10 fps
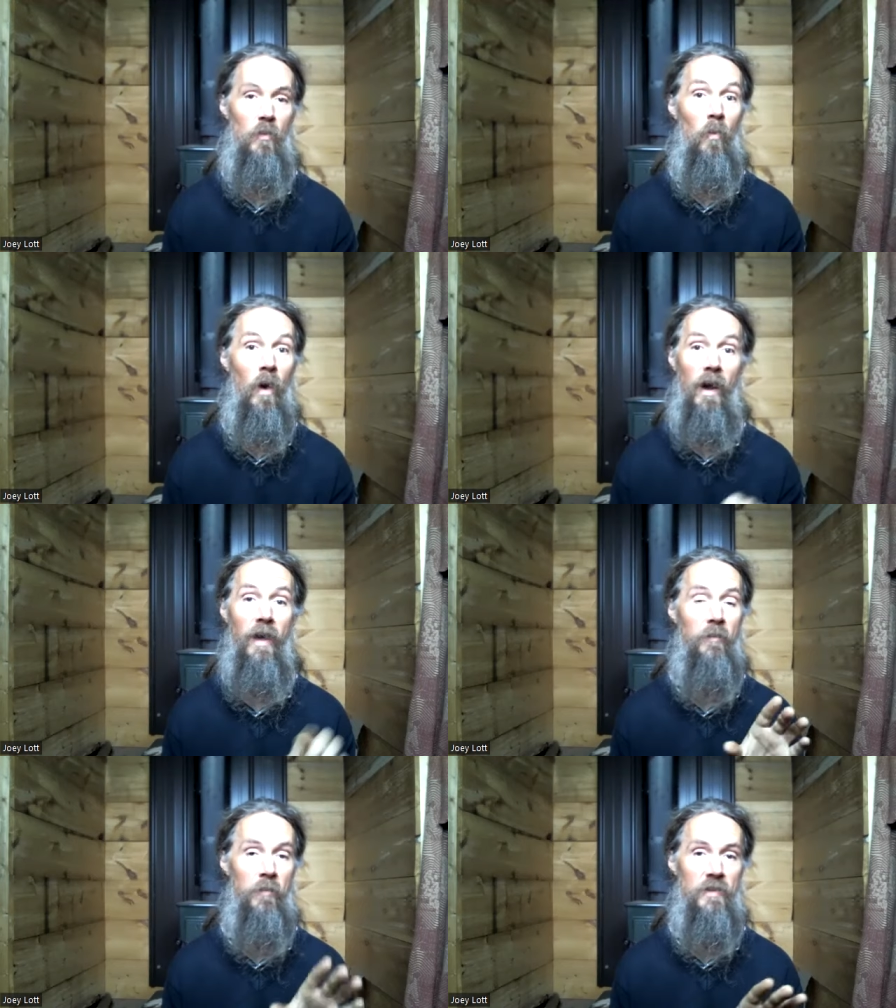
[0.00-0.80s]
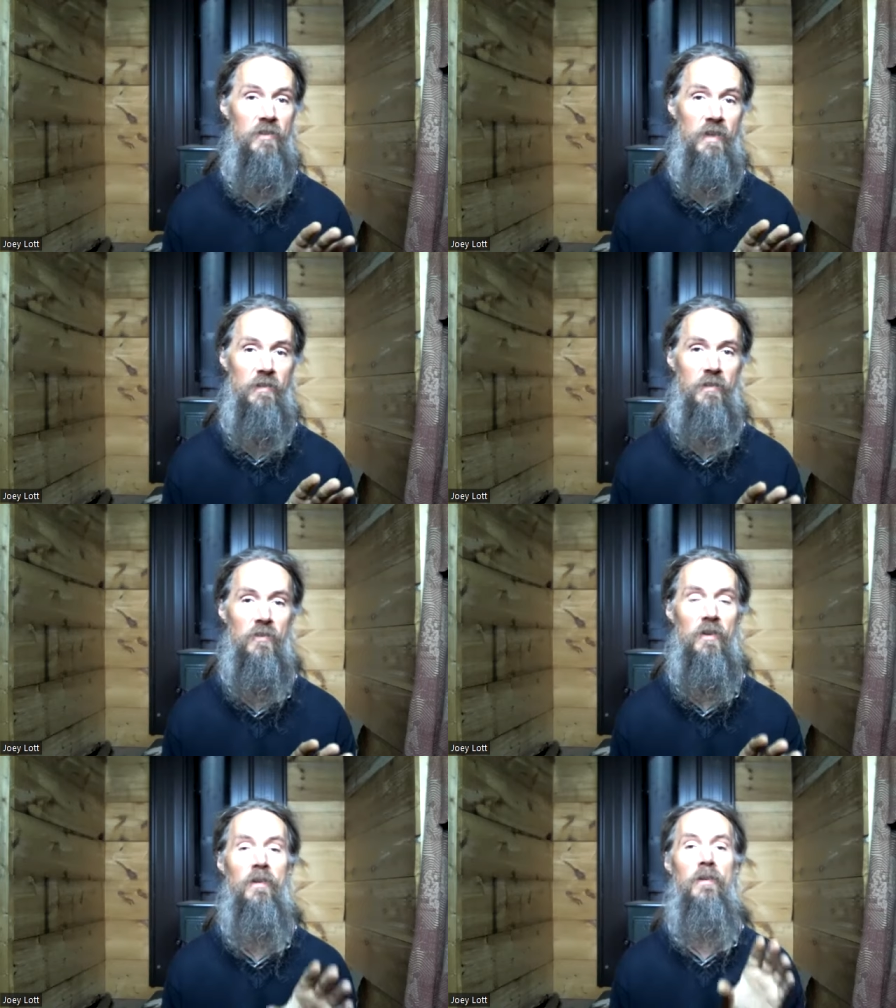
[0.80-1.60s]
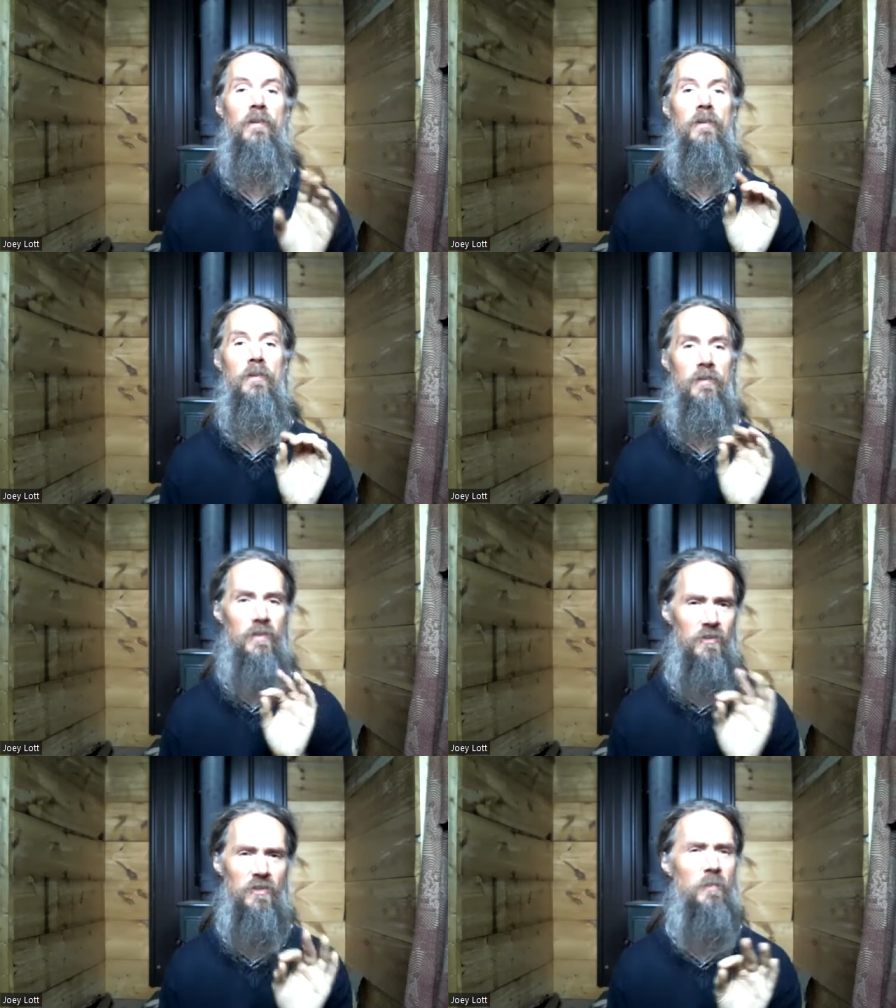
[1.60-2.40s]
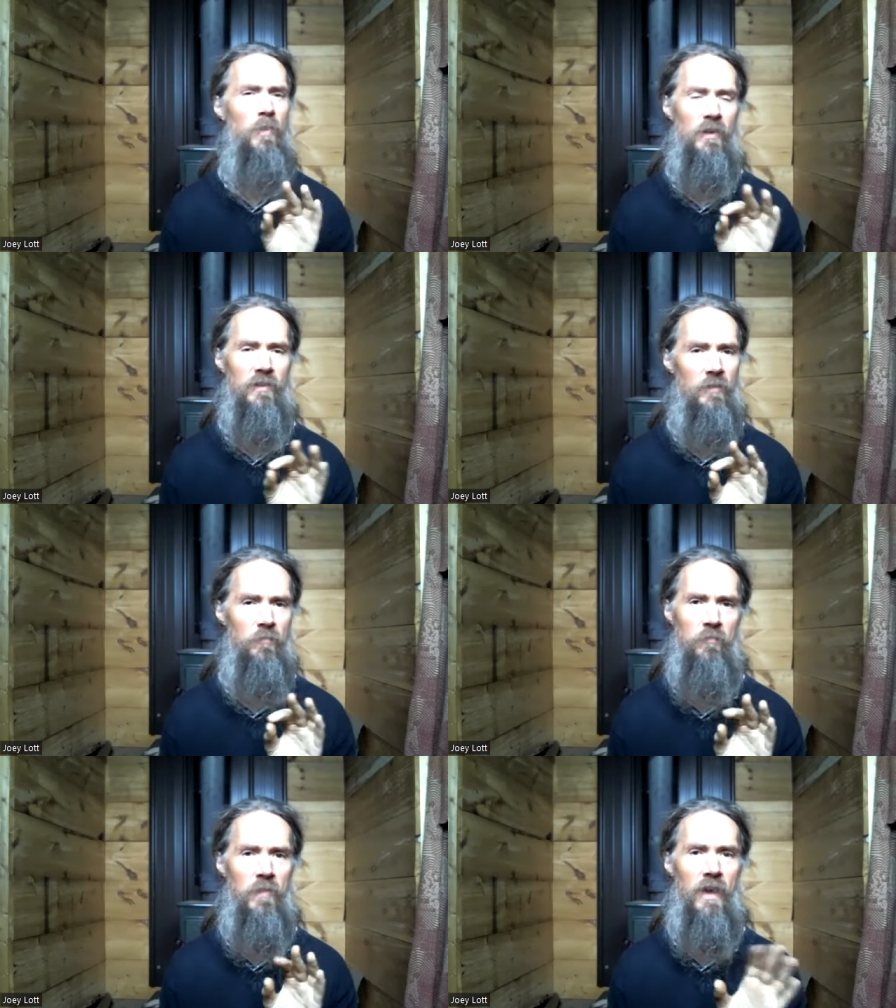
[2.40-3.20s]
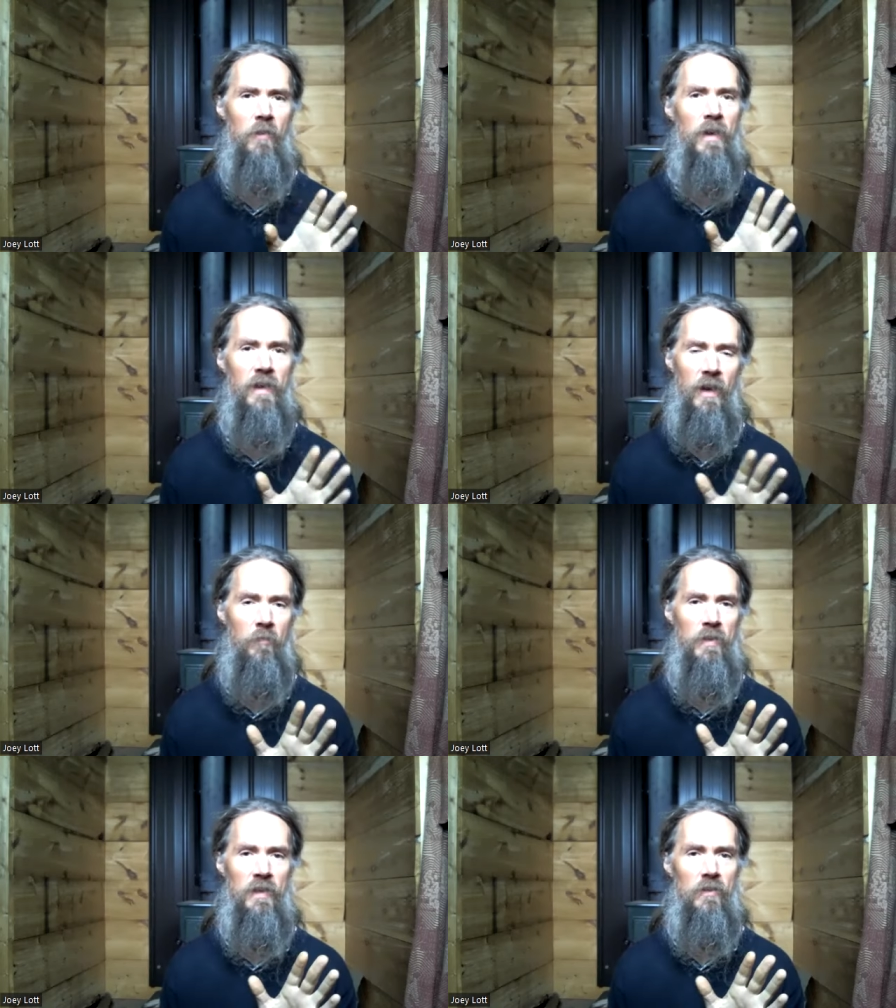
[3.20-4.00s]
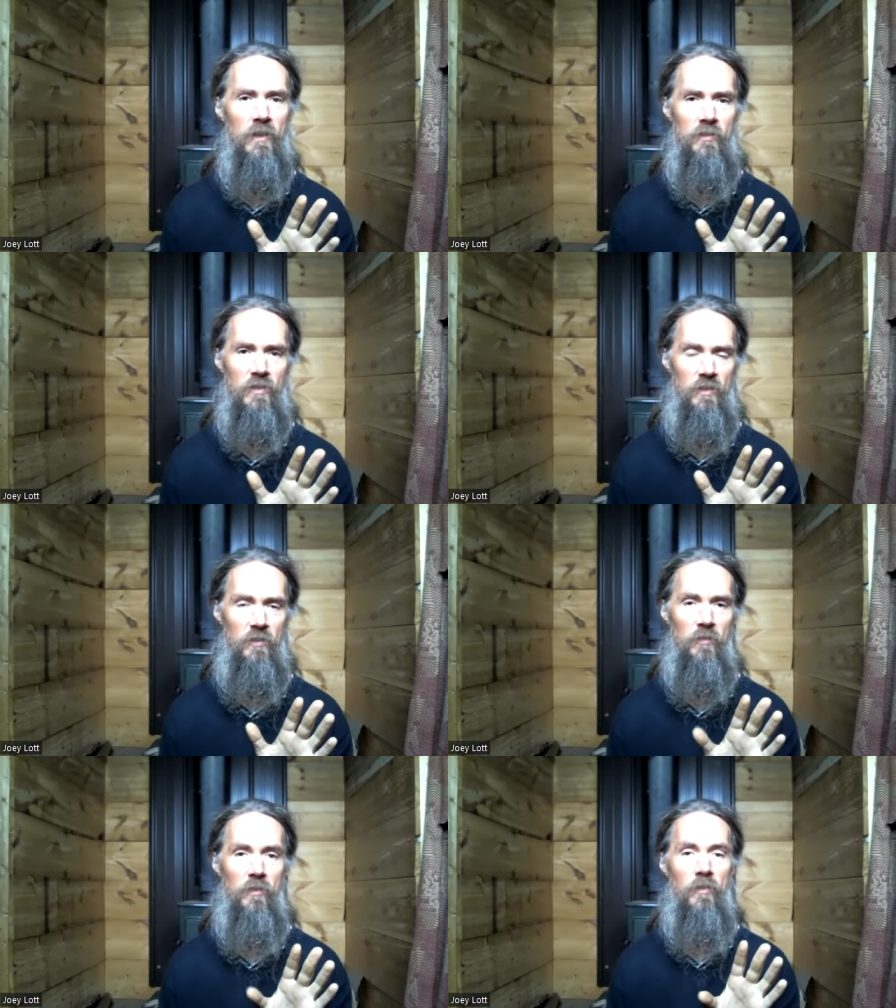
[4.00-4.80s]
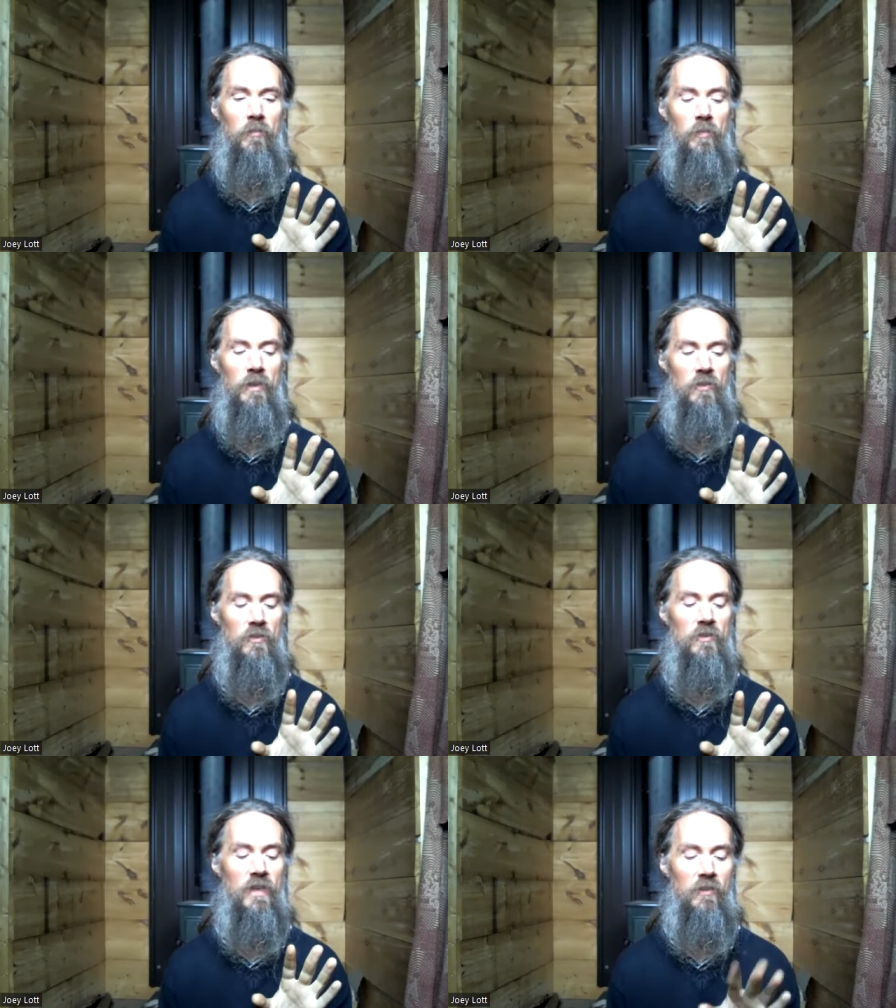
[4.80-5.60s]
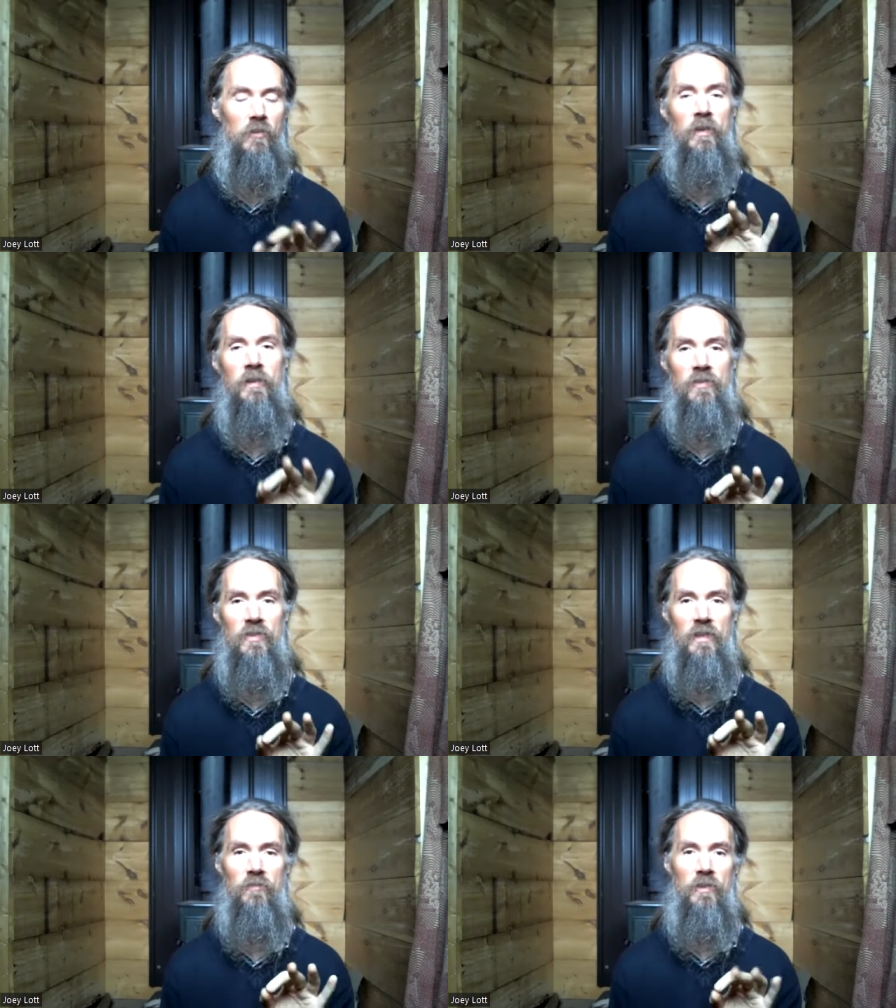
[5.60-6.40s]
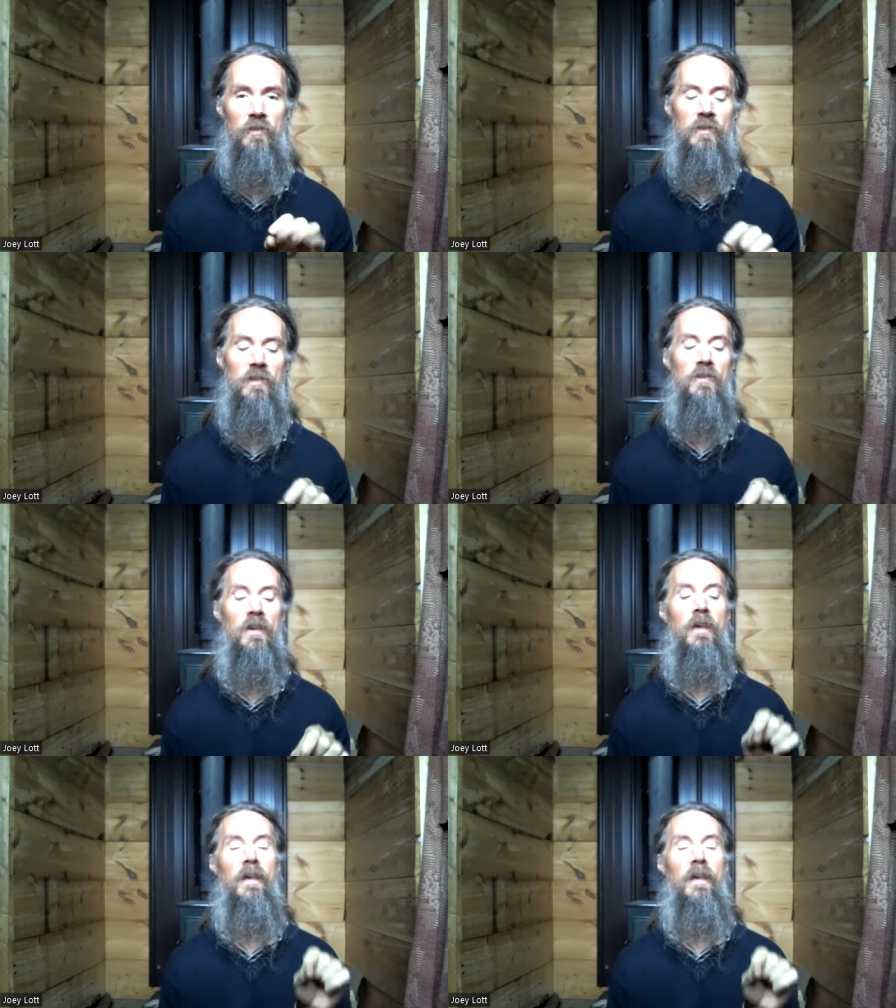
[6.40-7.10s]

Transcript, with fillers: Why am I saying this? This is the part that may or may not be clear to you, but just take a look and see if you can see this.